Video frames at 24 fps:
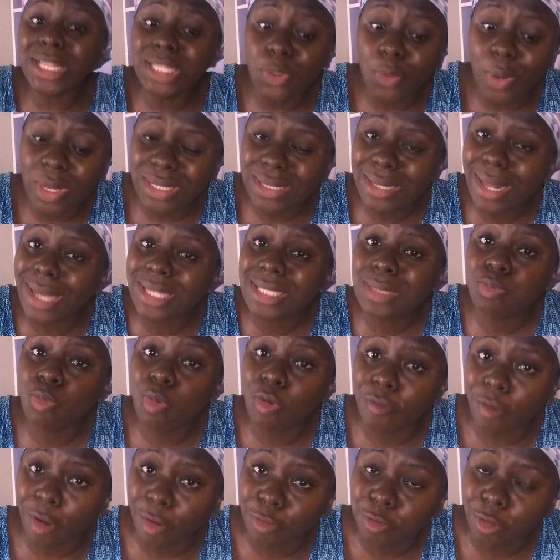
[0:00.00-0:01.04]
Anyways, let's
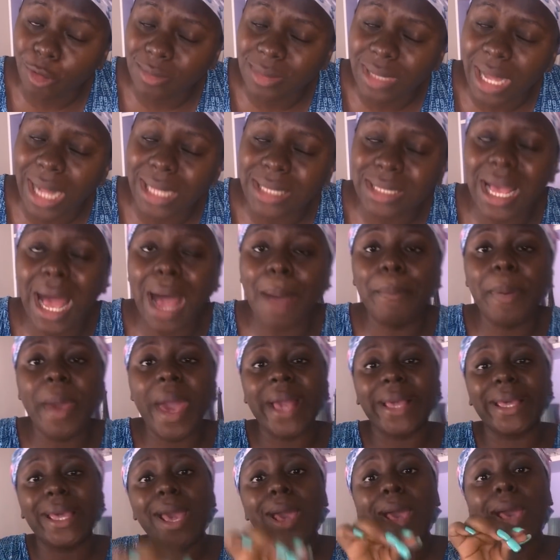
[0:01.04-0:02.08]
move on from that. I
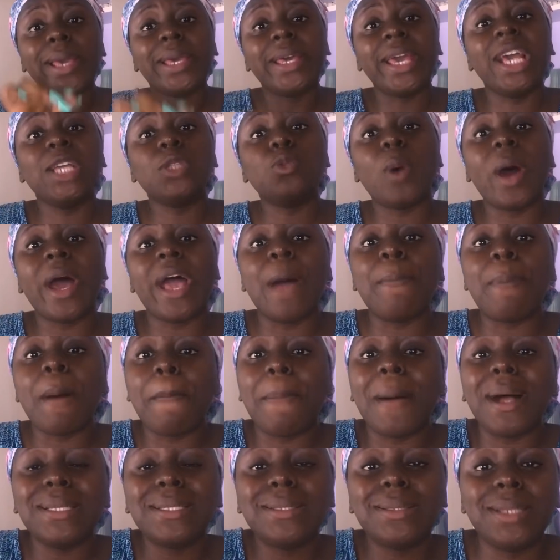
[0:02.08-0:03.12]
beg, Kiddwaya
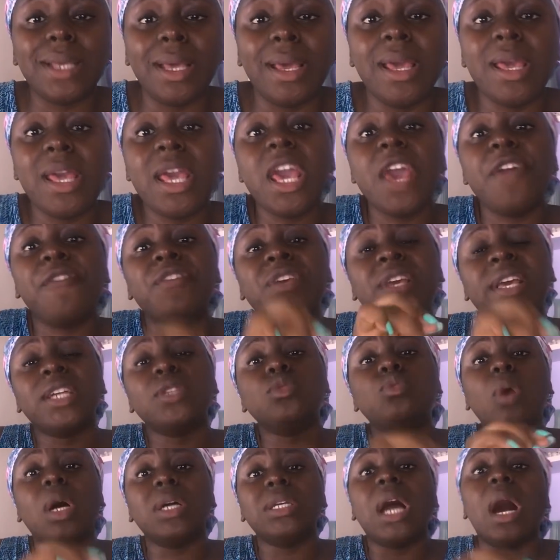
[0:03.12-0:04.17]
papa say if
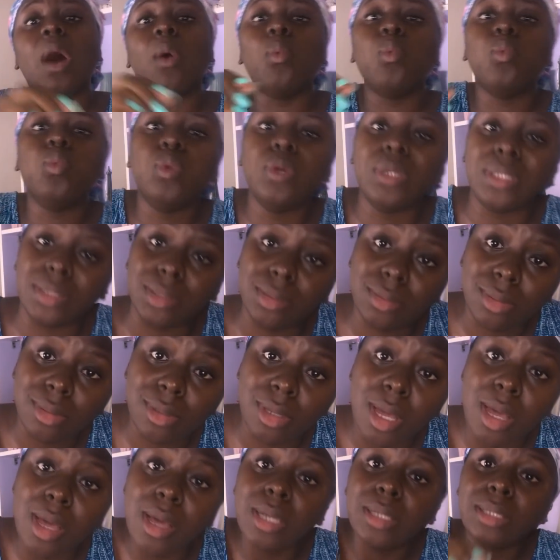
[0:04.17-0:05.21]
Kiddwaya win,
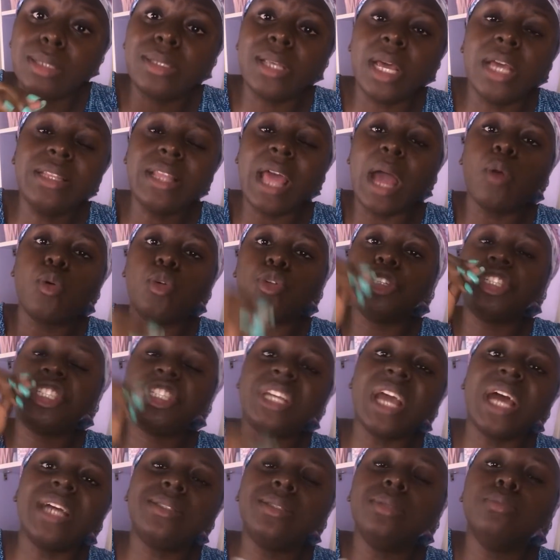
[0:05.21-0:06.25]
say they go
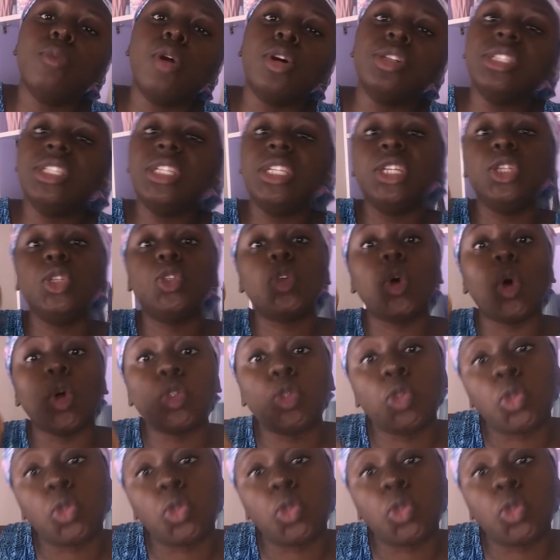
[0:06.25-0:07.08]
share the money into